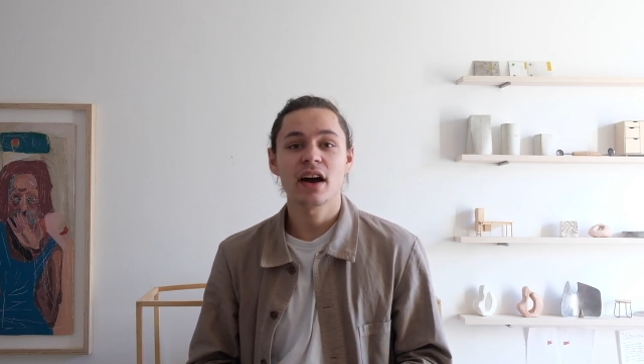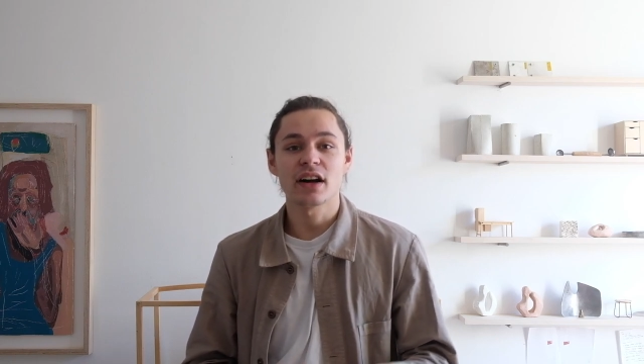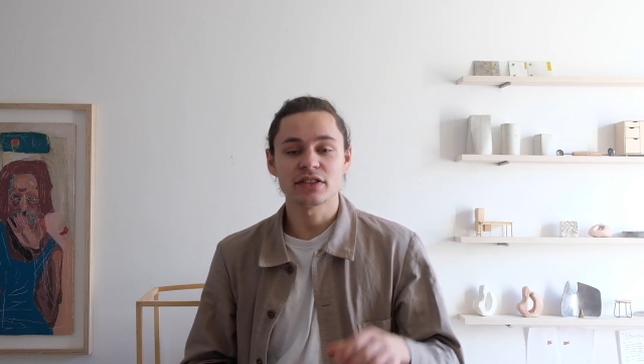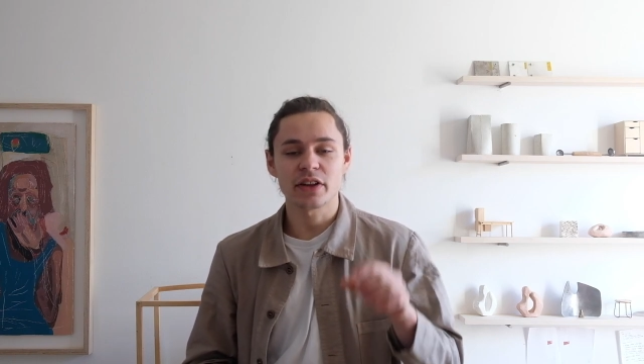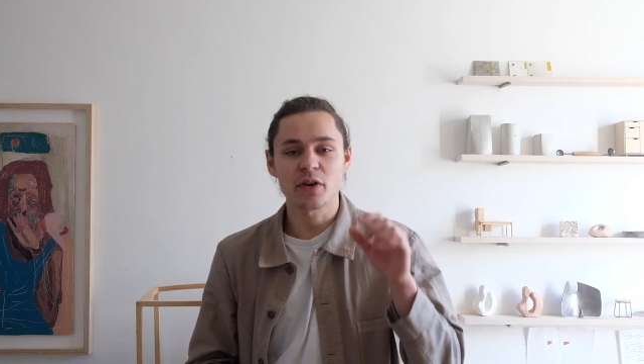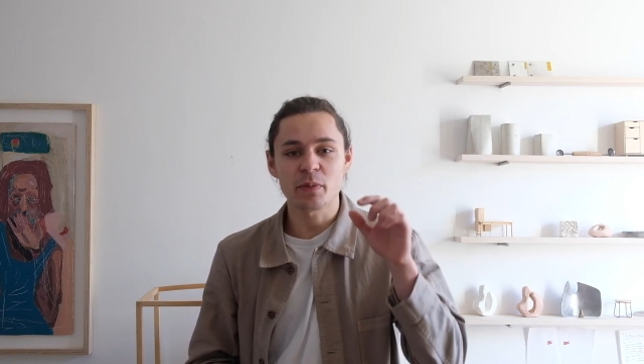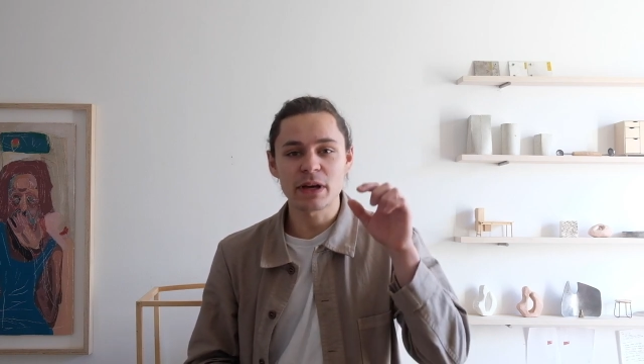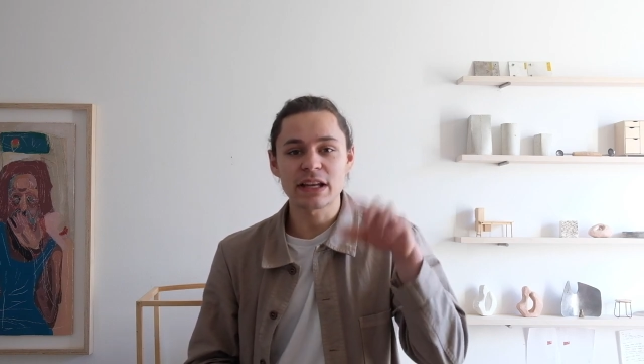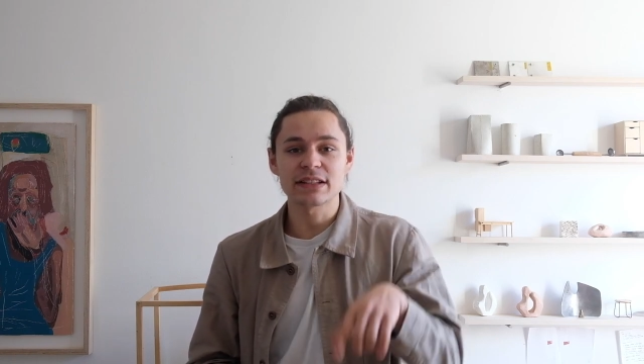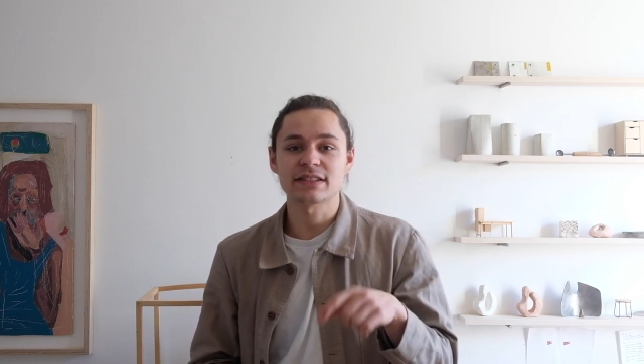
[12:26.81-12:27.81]
and so there'll be
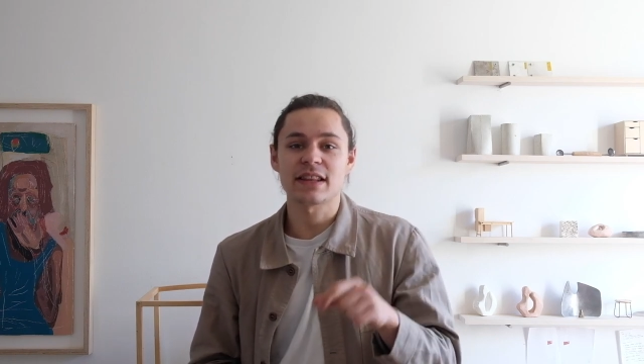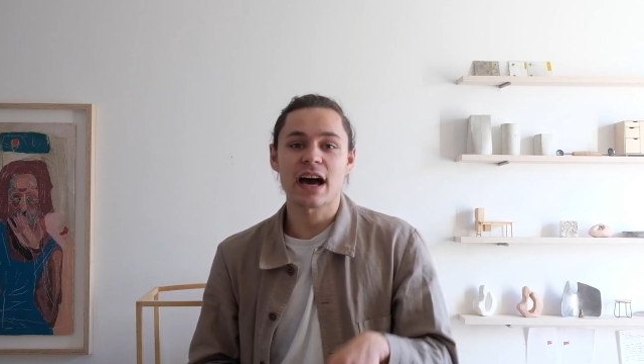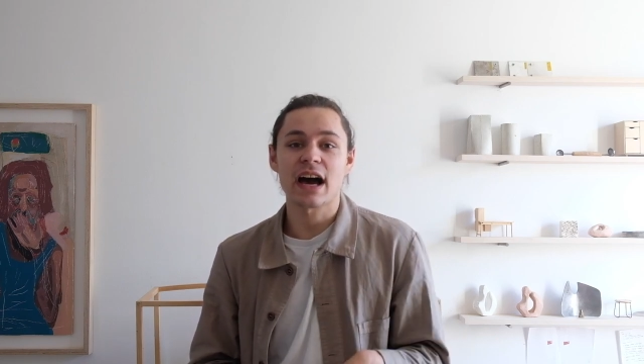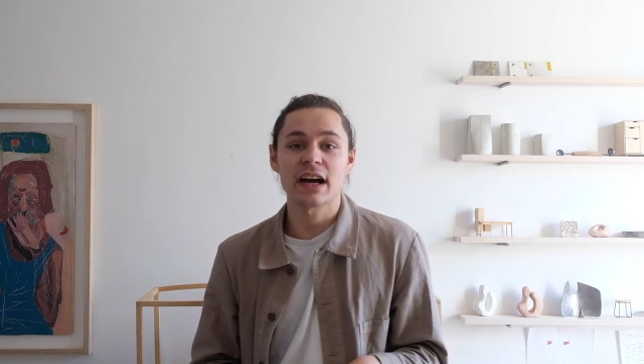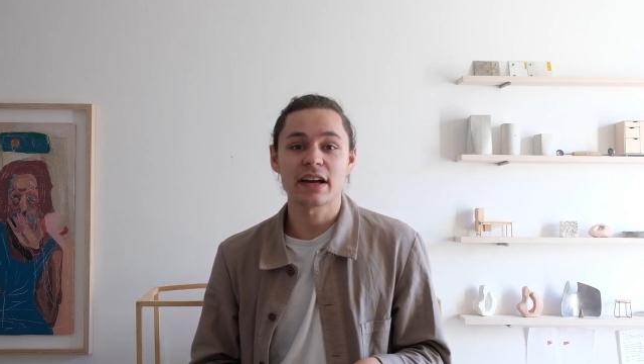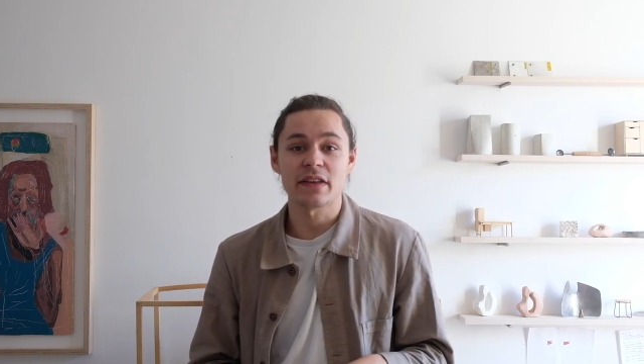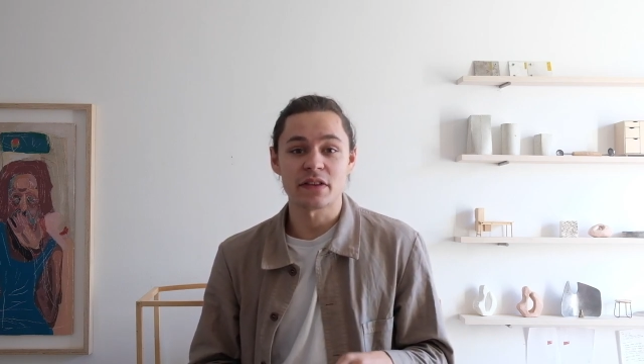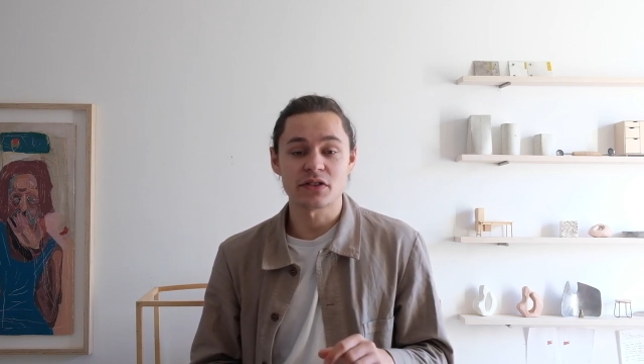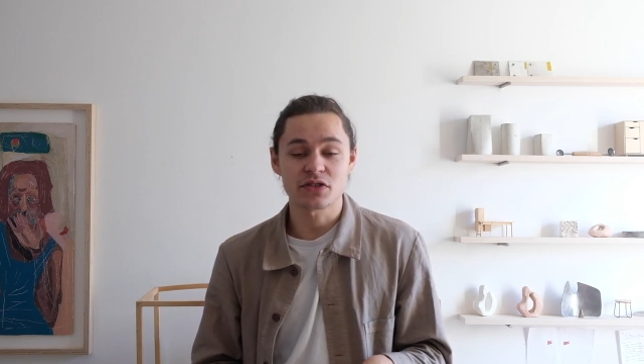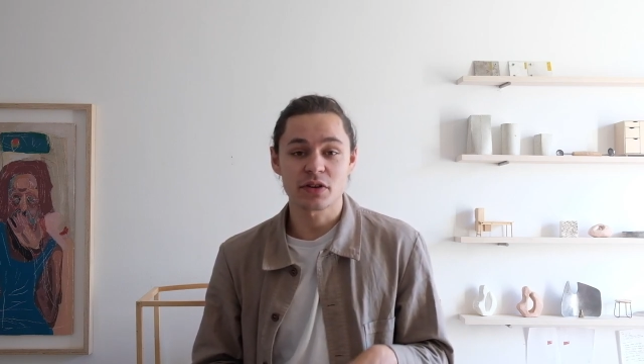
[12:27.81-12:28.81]
a link to that in
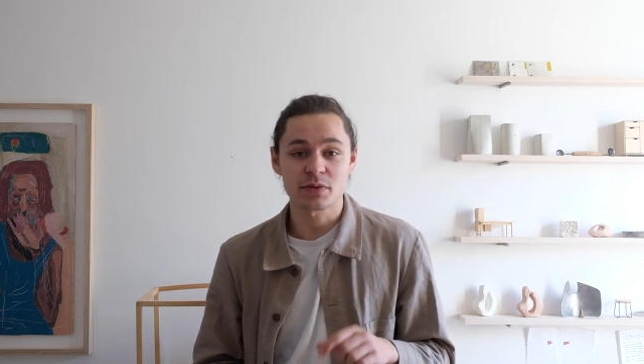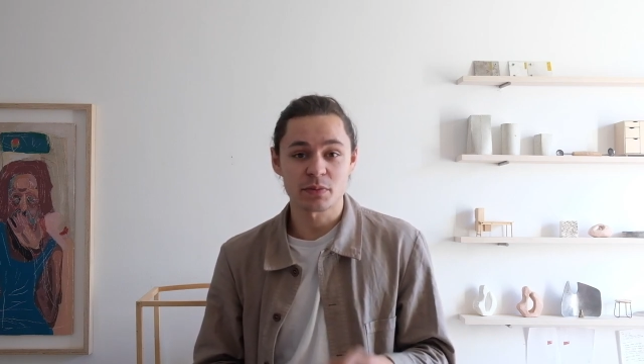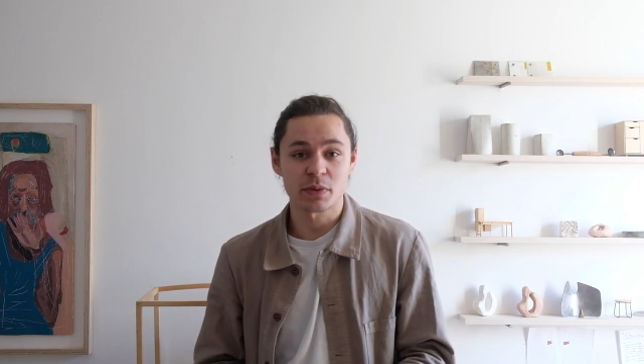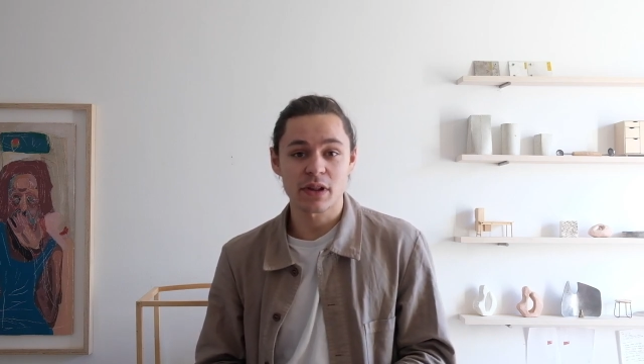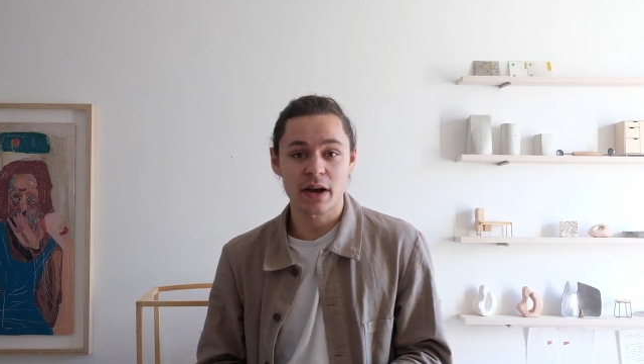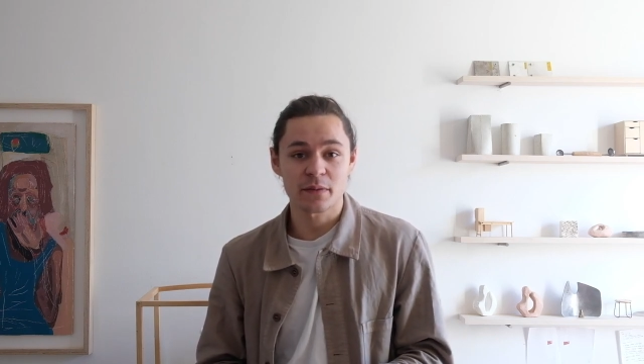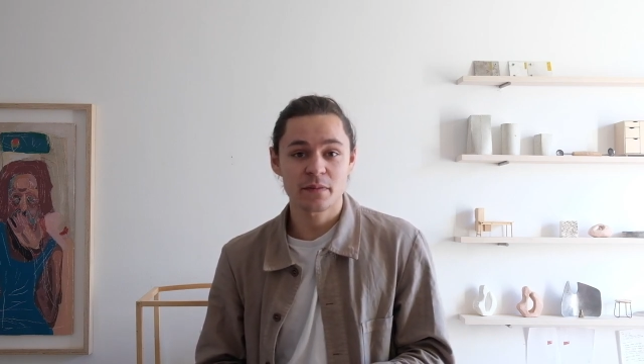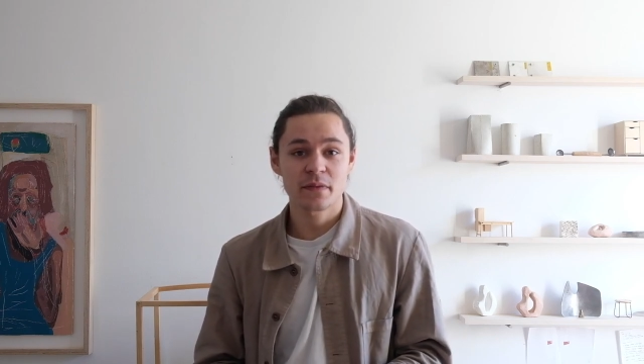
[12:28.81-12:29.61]
the description below.